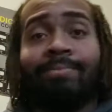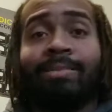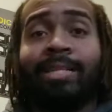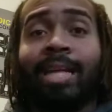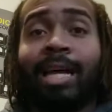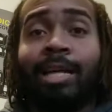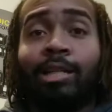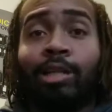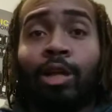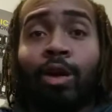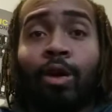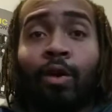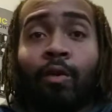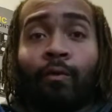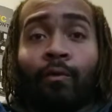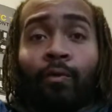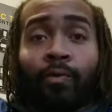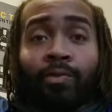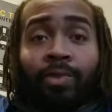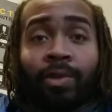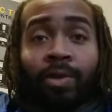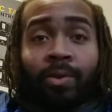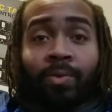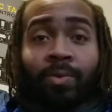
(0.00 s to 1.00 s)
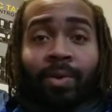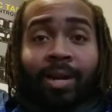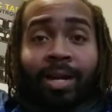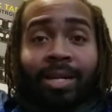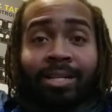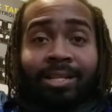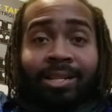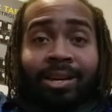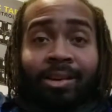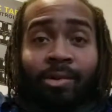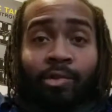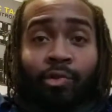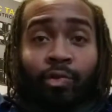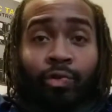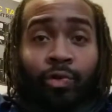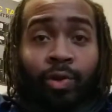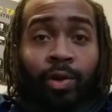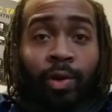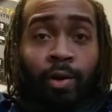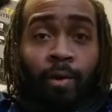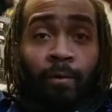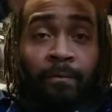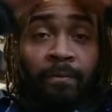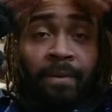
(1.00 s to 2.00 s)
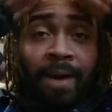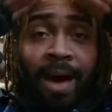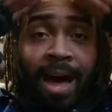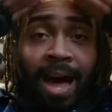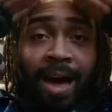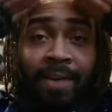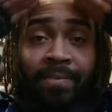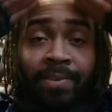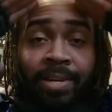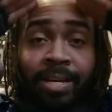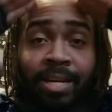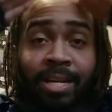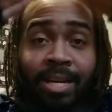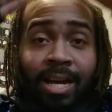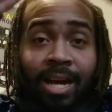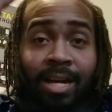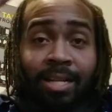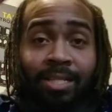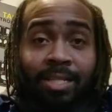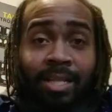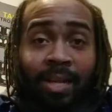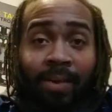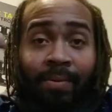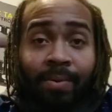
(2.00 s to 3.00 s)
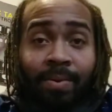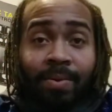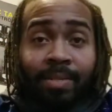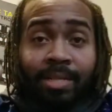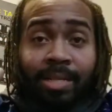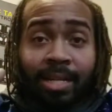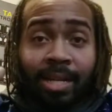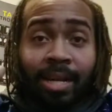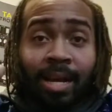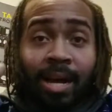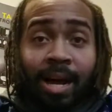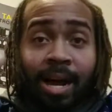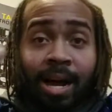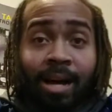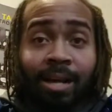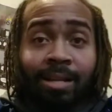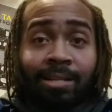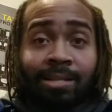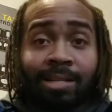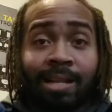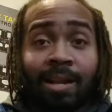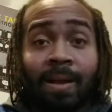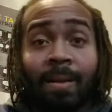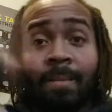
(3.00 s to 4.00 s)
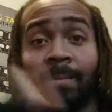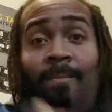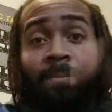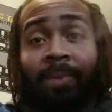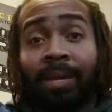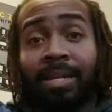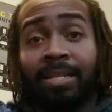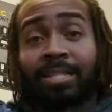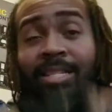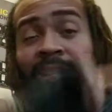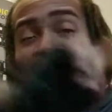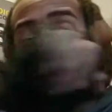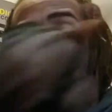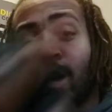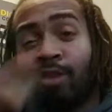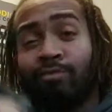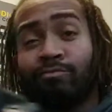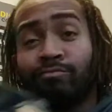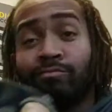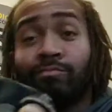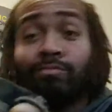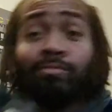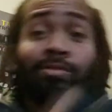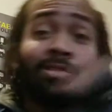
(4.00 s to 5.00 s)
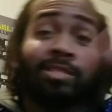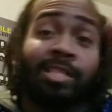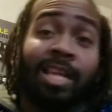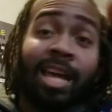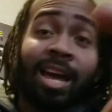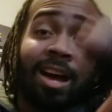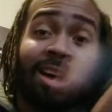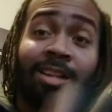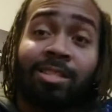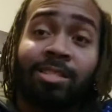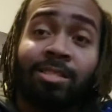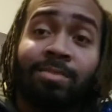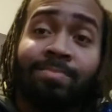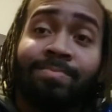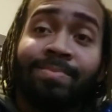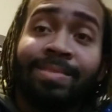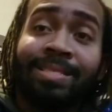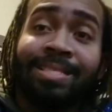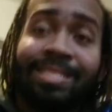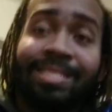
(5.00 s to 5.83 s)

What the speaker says: stay tuned for the great 305. I'll see you when I see y'all. Peace out. Stay awesome.